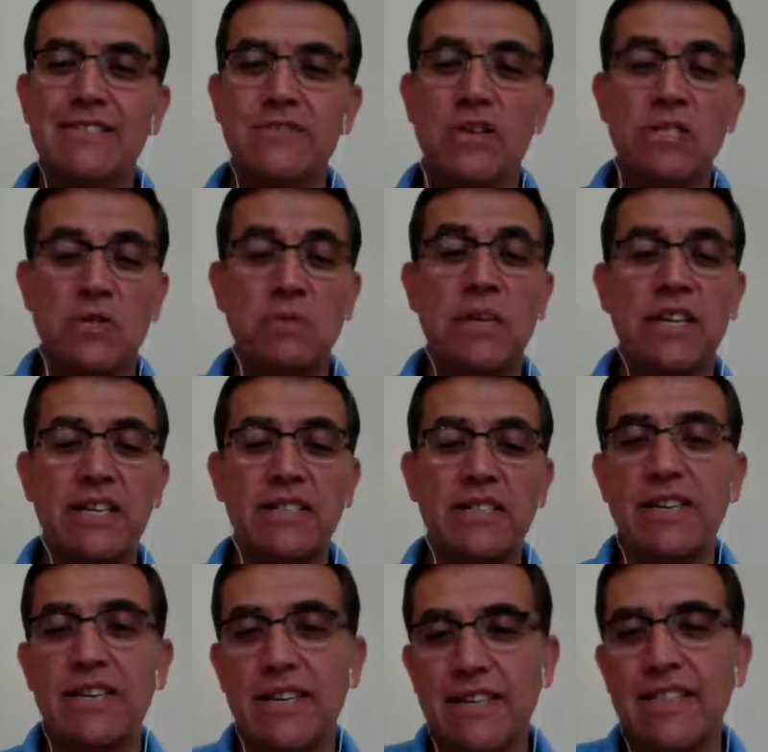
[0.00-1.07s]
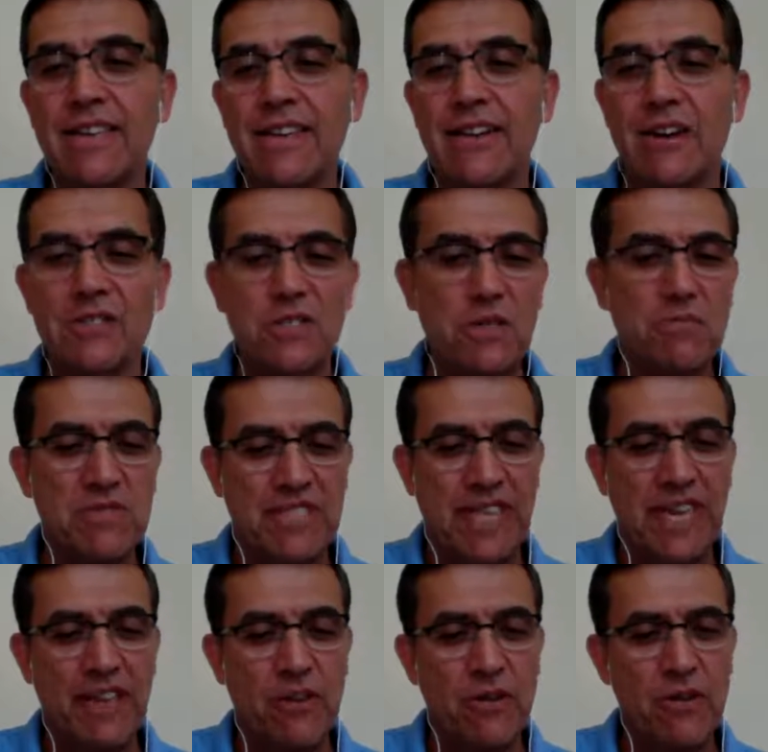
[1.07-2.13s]
transmitting the concept.
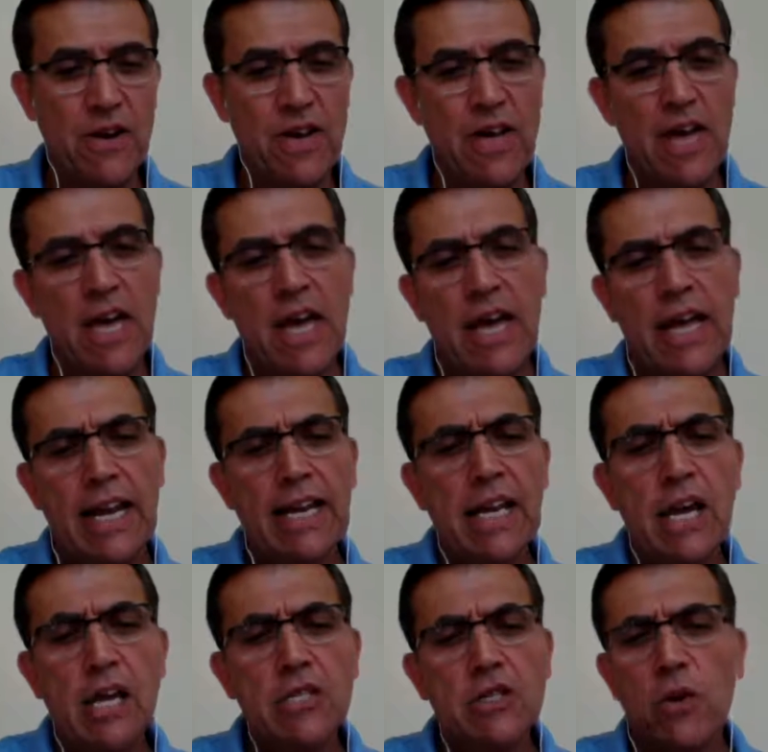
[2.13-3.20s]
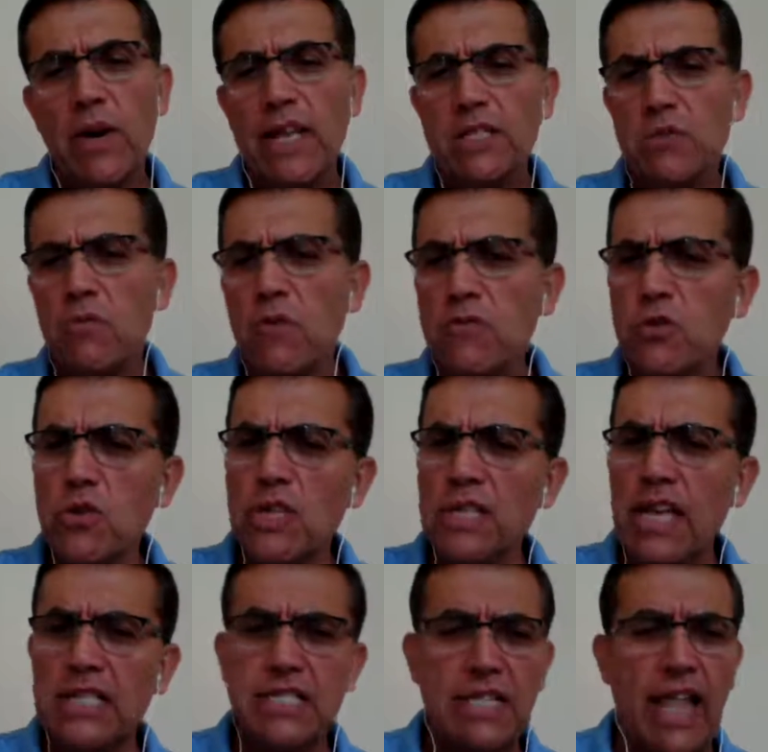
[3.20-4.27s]
Thank you, Kelly. So let's move to the
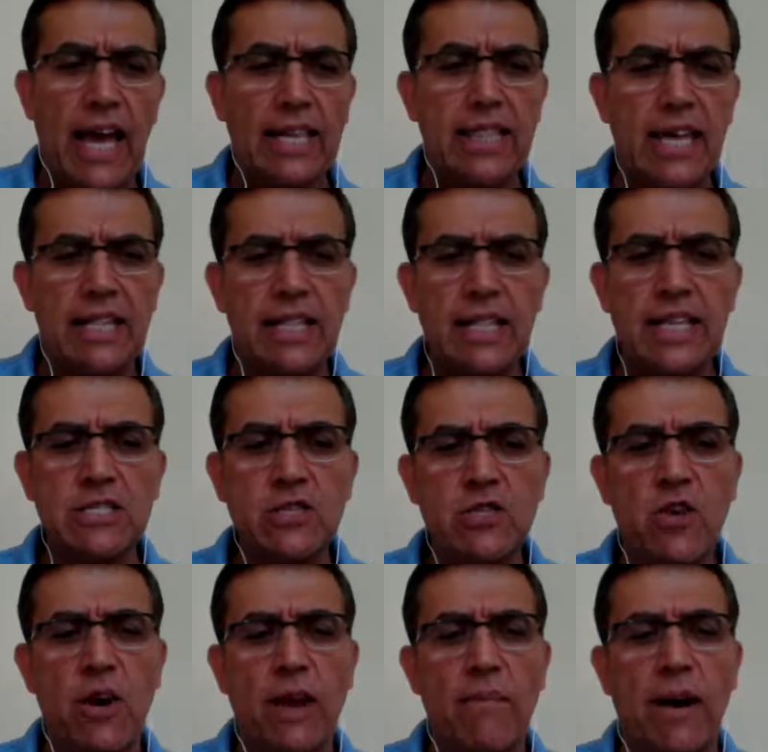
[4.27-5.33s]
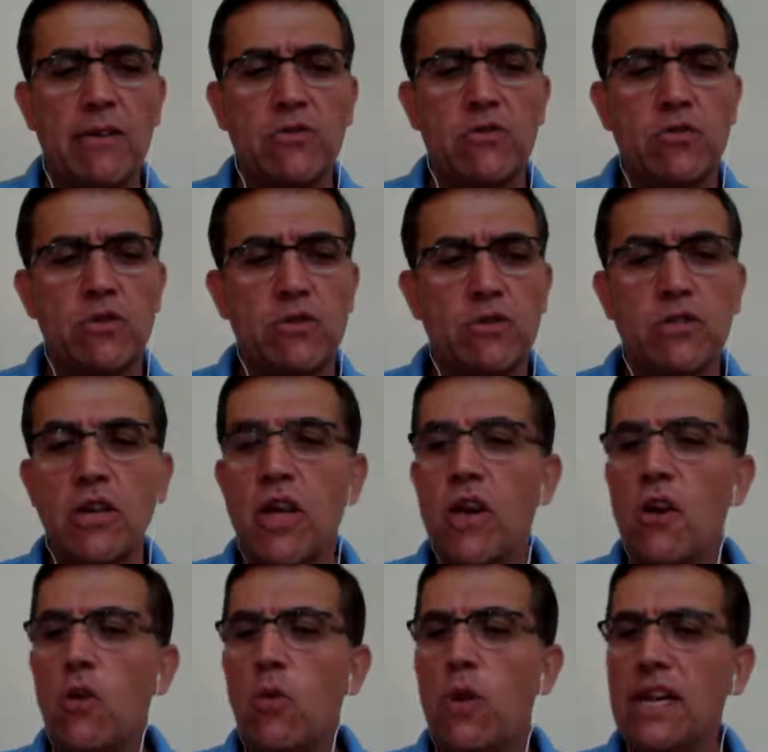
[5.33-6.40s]
next slide and let's talk about rules.
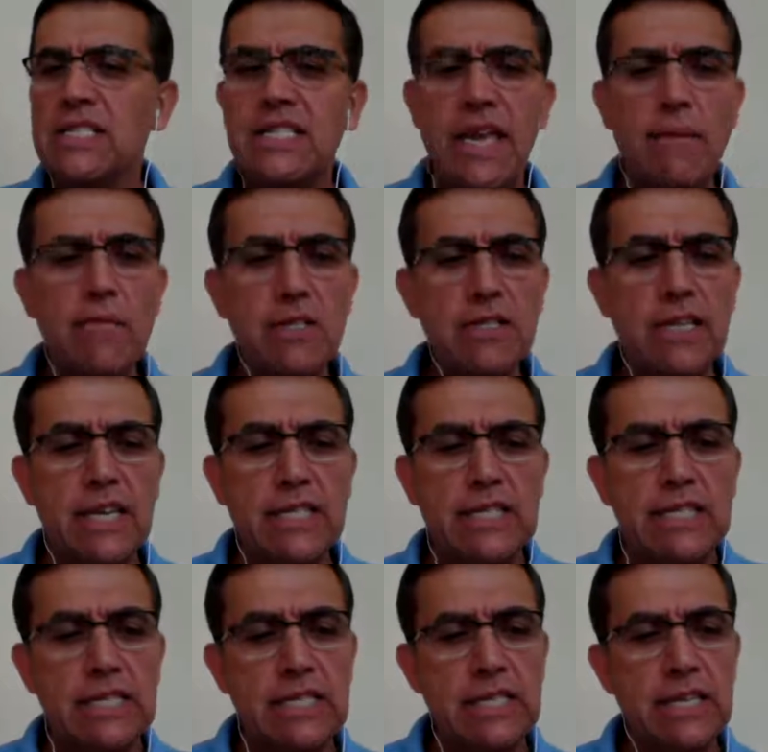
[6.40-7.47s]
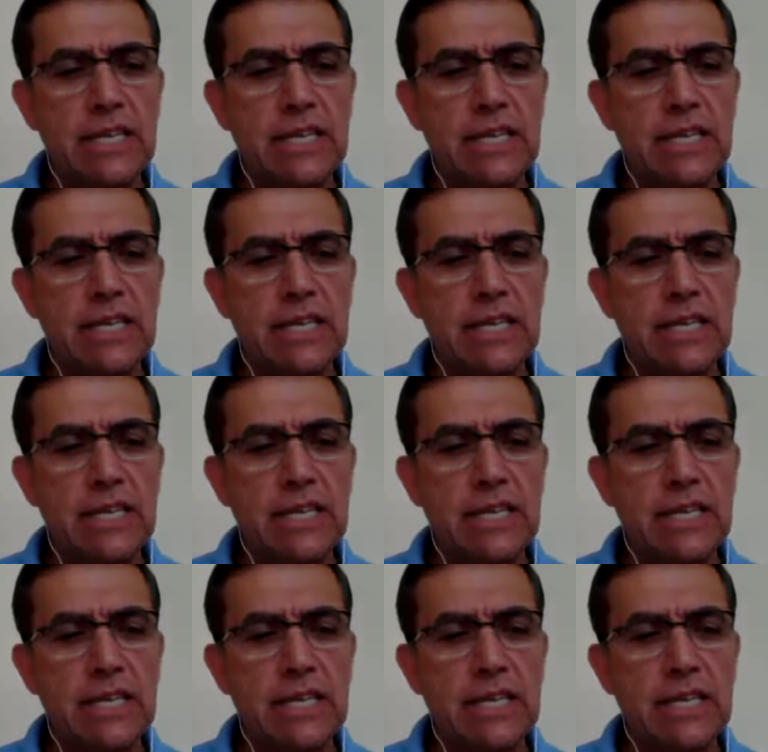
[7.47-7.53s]
We assembled this